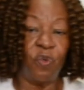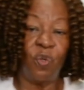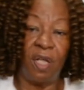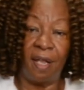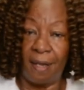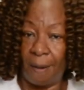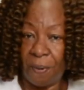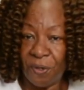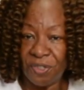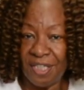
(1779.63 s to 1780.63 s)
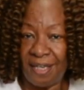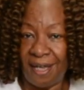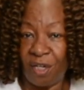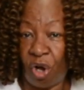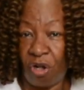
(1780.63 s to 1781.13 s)
you are a person that
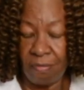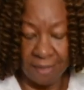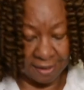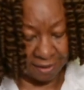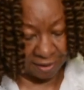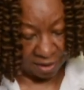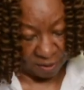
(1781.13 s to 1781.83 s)
like almonds,